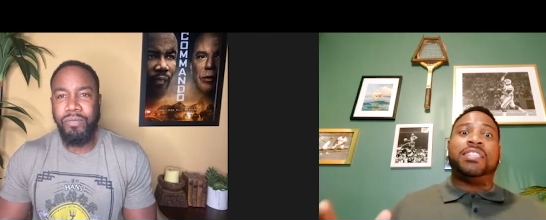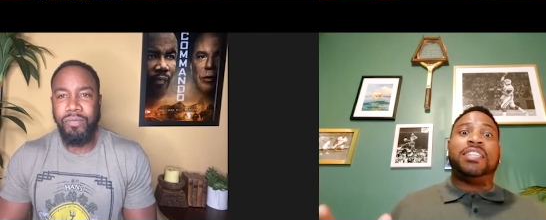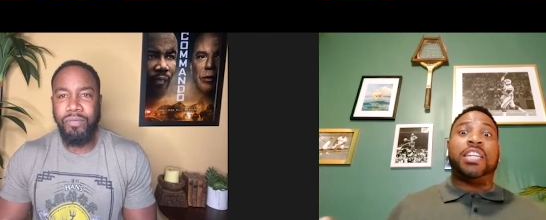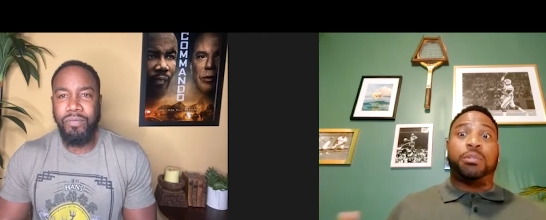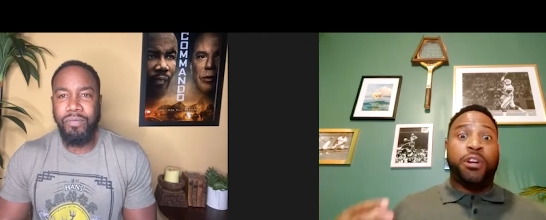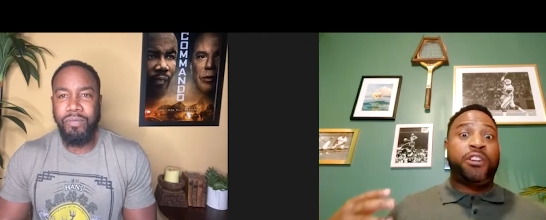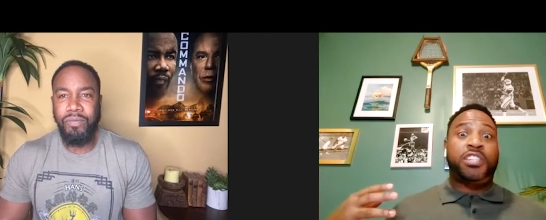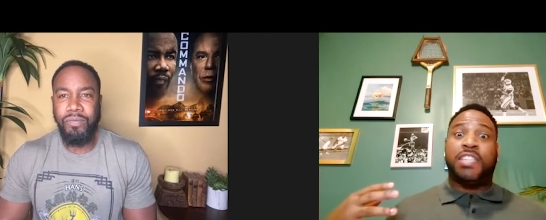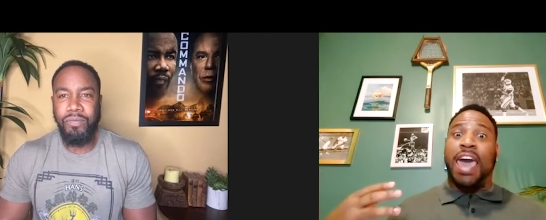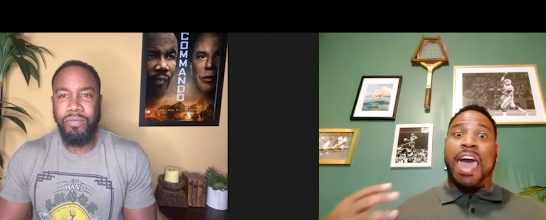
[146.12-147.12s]
Speaker 1: scenes where
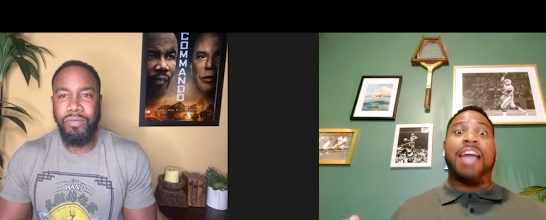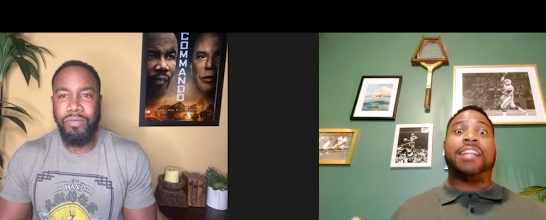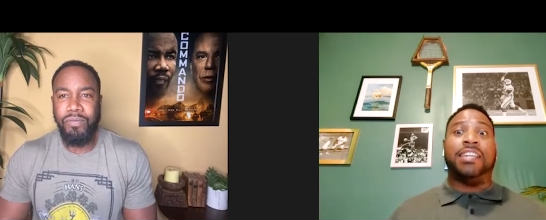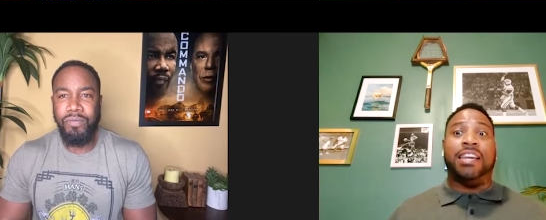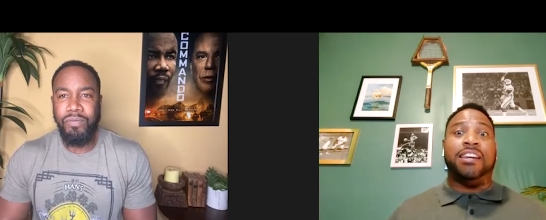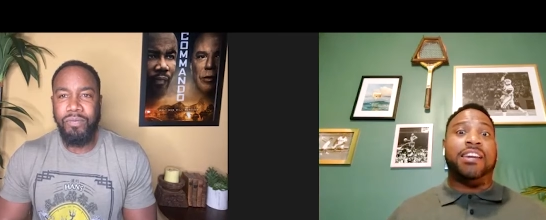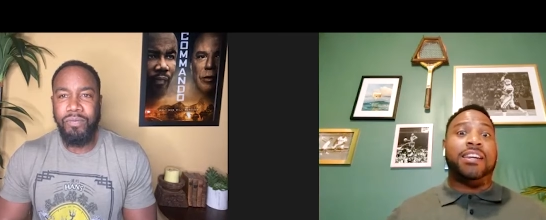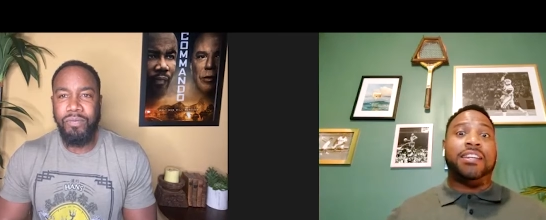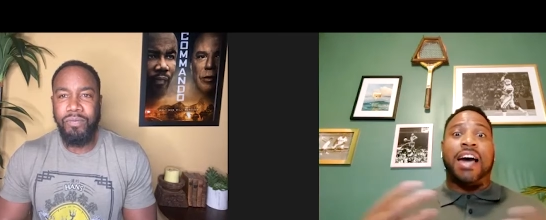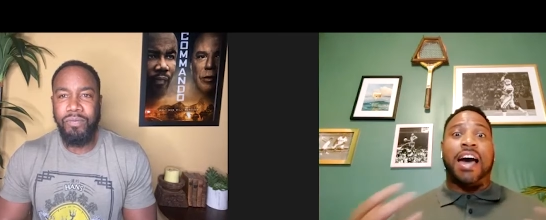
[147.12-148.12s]
you're just acting and
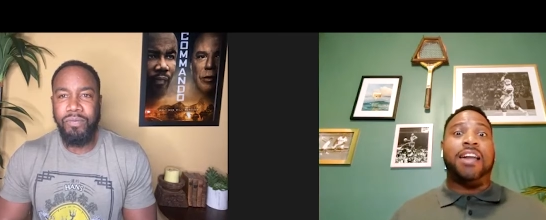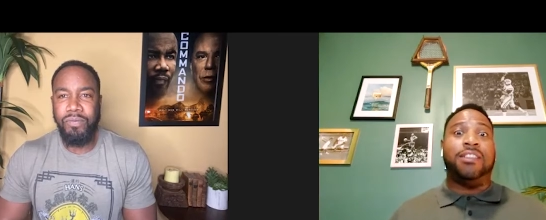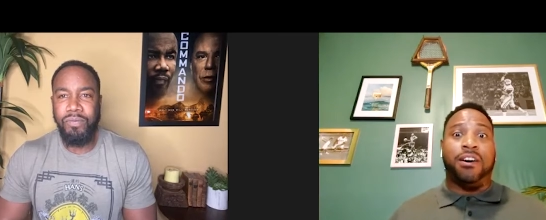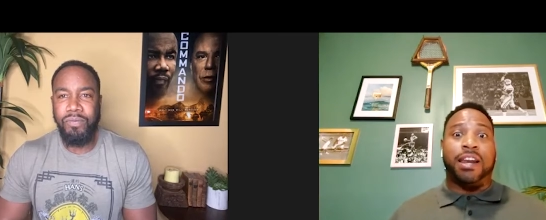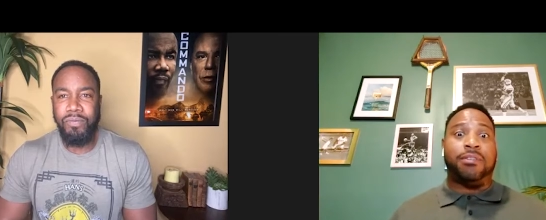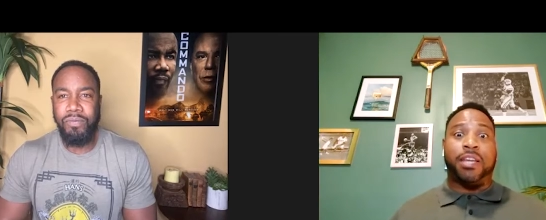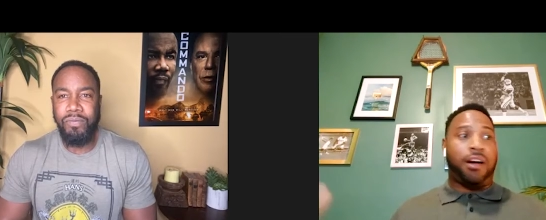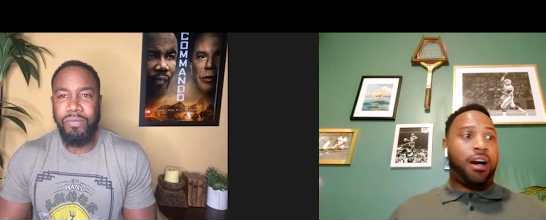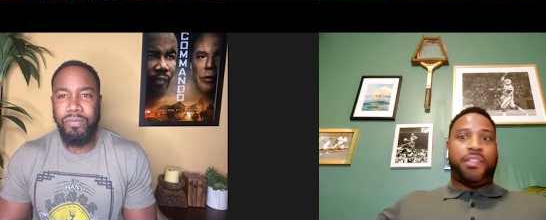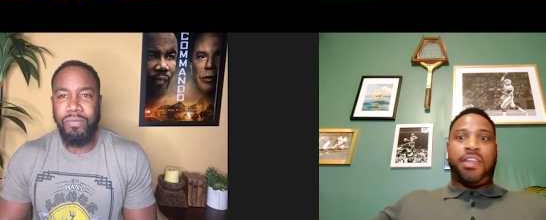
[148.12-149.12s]
getting dialogue. And I was
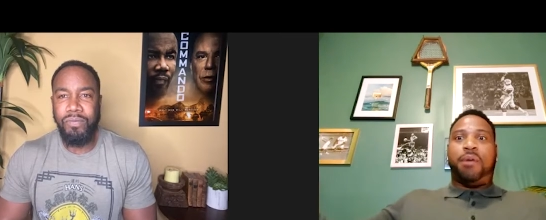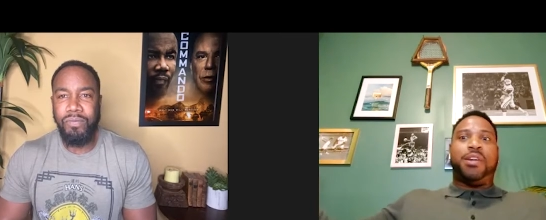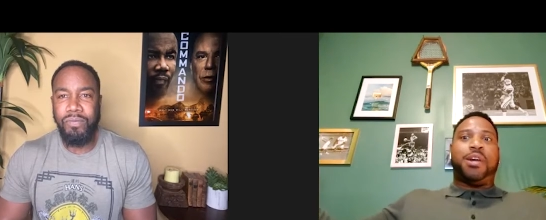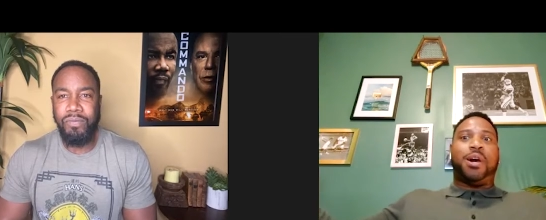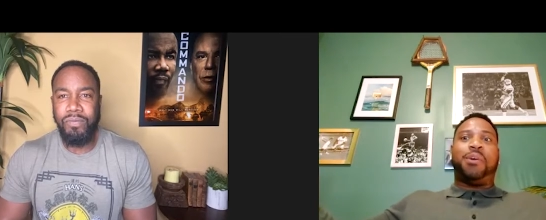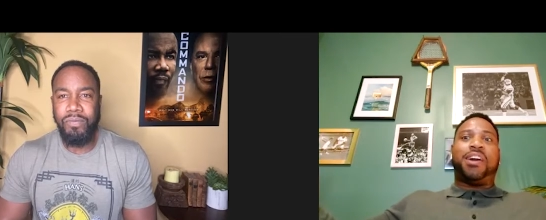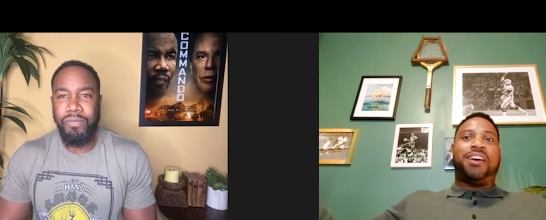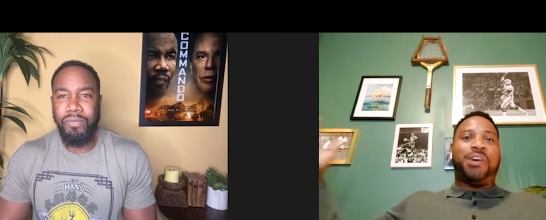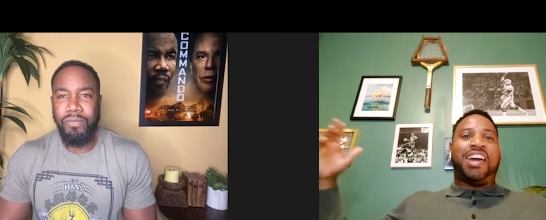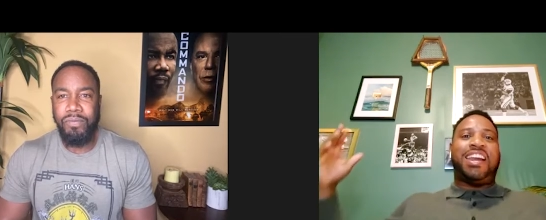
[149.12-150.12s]
like, oh, there we go. We
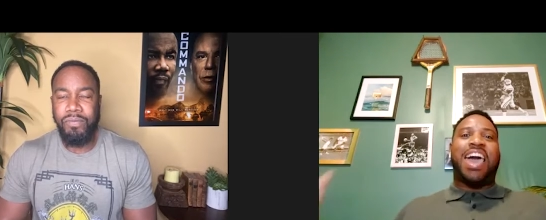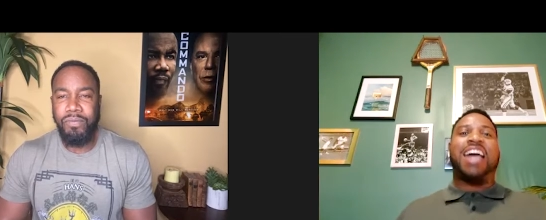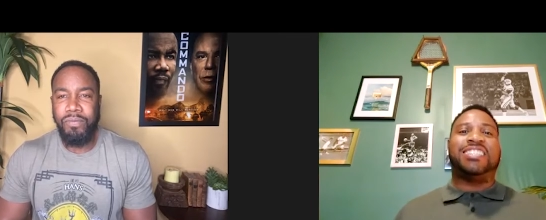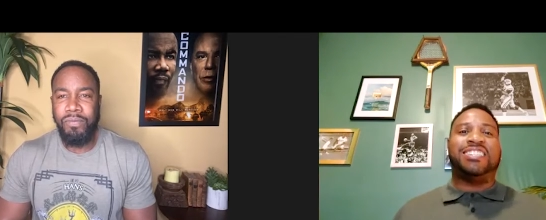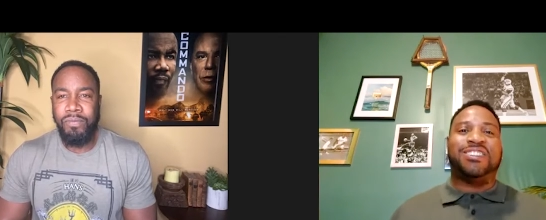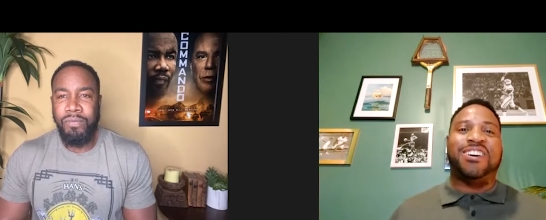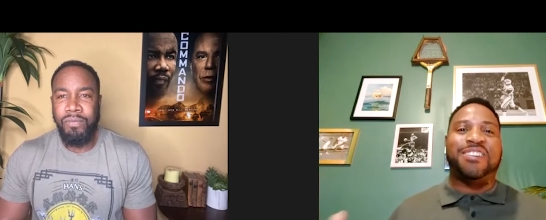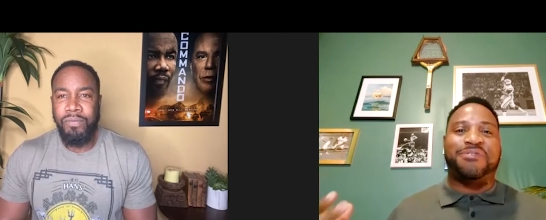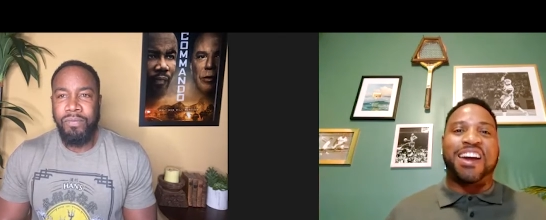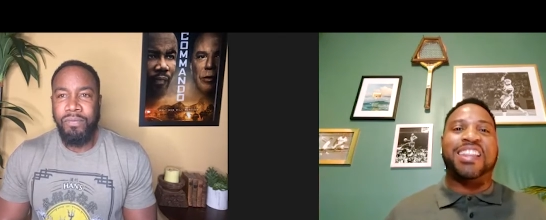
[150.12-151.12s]
got, we got an action
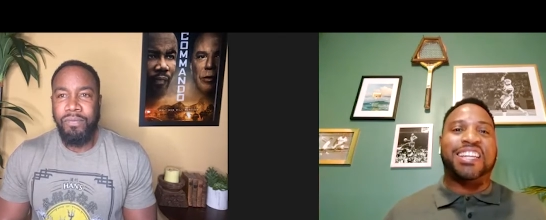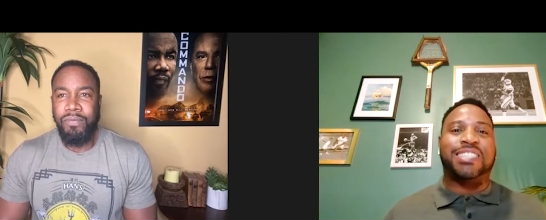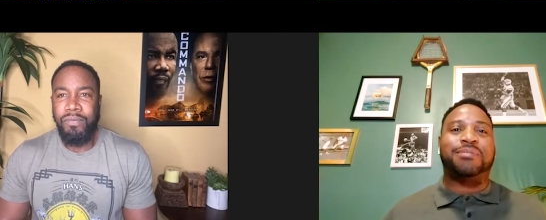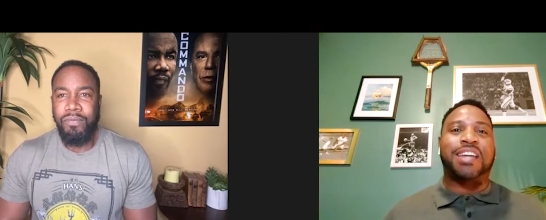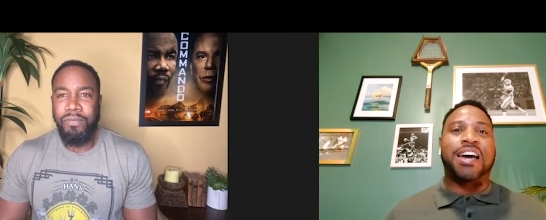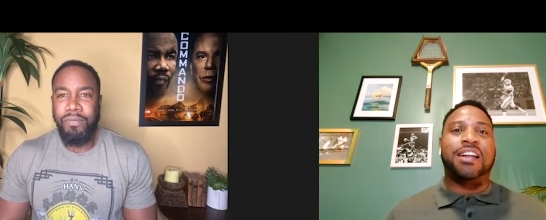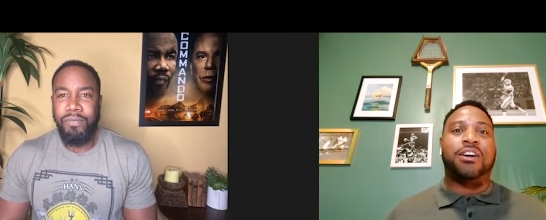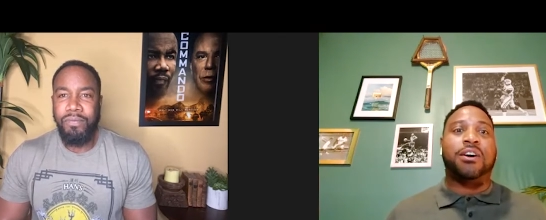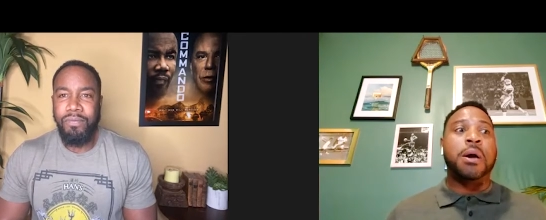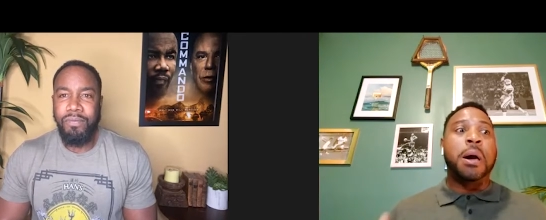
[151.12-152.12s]
star to finally get some
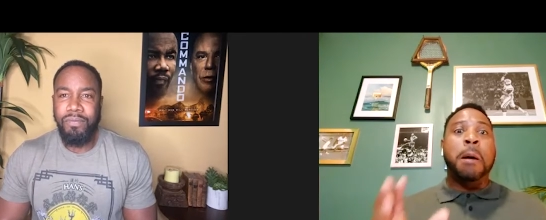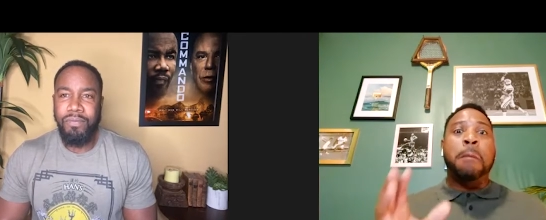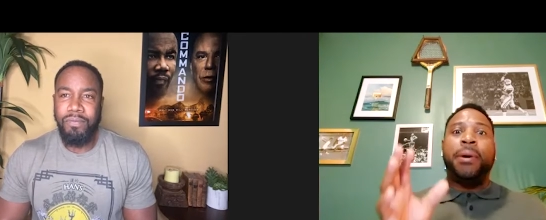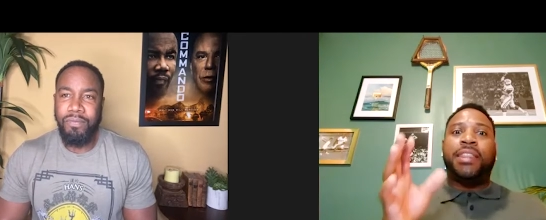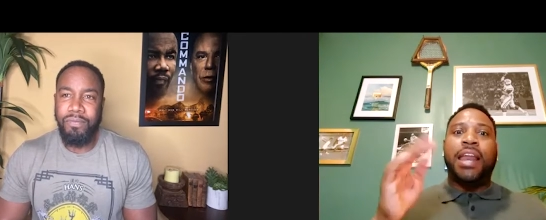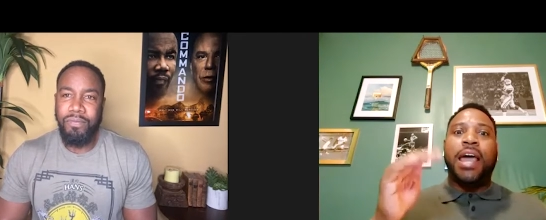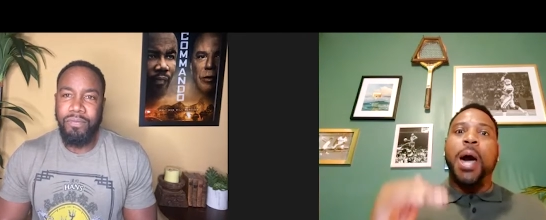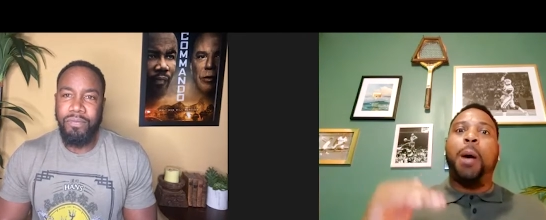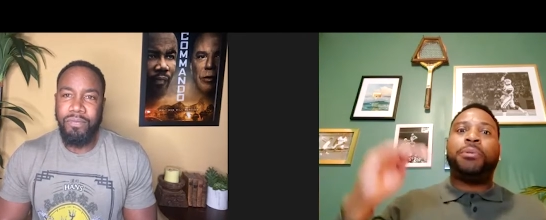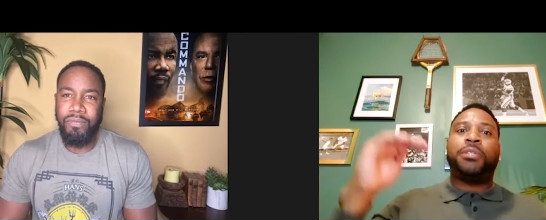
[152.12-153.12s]
dialogue, but that
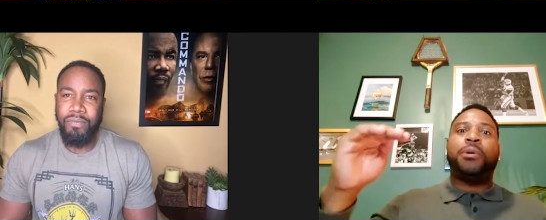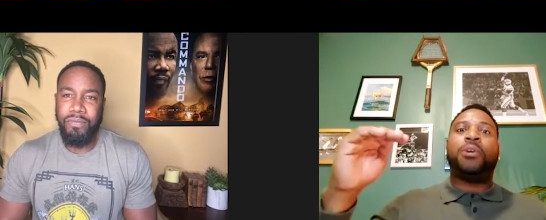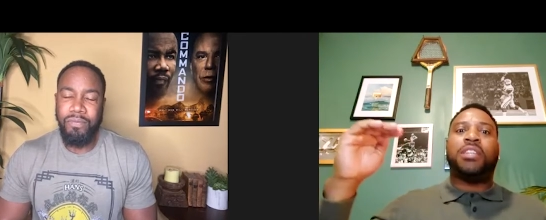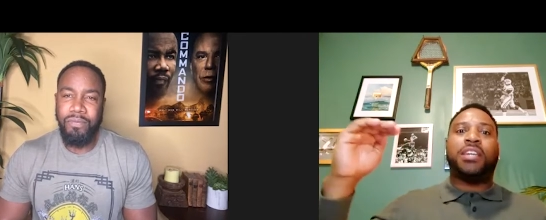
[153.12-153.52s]
helps build